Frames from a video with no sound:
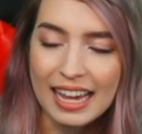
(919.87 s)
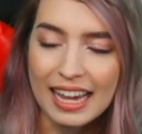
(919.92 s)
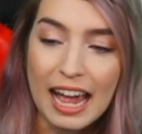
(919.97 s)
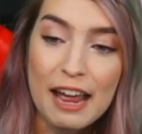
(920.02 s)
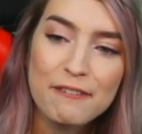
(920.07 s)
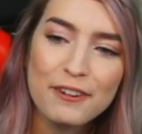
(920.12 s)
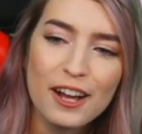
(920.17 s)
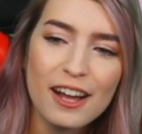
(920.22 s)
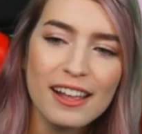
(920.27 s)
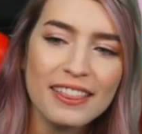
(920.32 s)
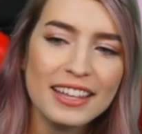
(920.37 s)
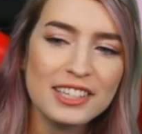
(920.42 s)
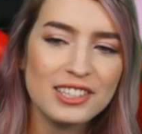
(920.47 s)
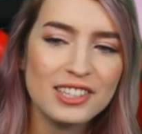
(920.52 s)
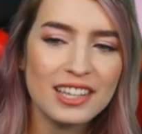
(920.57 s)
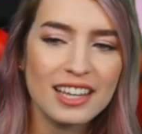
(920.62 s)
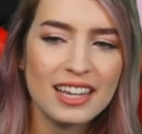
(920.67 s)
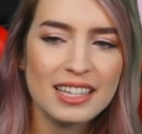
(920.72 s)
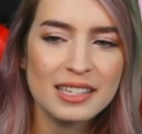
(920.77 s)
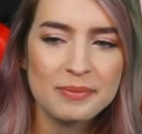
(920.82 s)
forgot that you
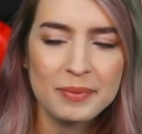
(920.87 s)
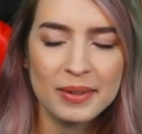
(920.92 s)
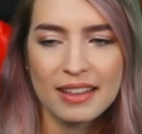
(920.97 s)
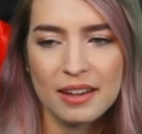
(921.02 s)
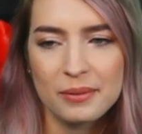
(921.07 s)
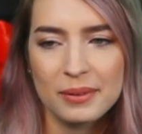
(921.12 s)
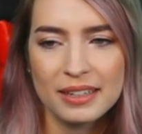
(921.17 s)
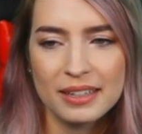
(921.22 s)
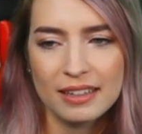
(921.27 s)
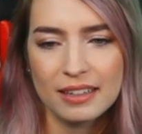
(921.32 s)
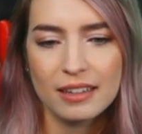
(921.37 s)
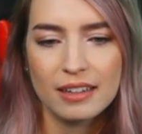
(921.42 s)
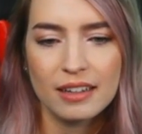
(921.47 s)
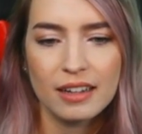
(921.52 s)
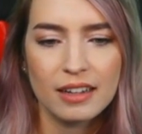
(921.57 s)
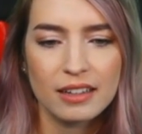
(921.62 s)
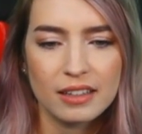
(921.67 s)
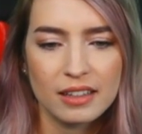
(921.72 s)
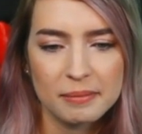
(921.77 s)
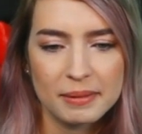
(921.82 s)
guys made that one a
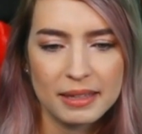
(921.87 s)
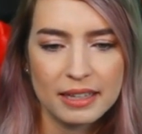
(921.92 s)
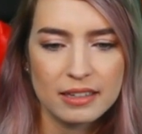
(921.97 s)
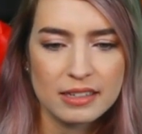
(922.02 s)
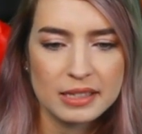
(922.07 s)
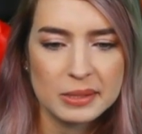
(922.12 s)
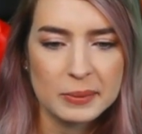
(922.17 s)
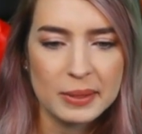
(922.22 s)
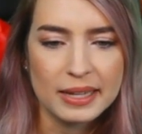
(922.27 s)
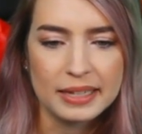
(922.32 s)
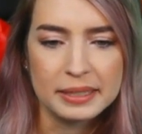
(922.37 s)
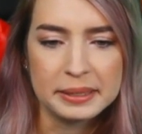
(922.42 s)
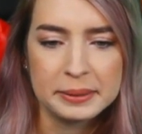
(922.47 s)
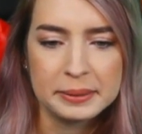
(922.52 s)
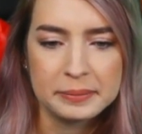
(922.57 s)
command as well.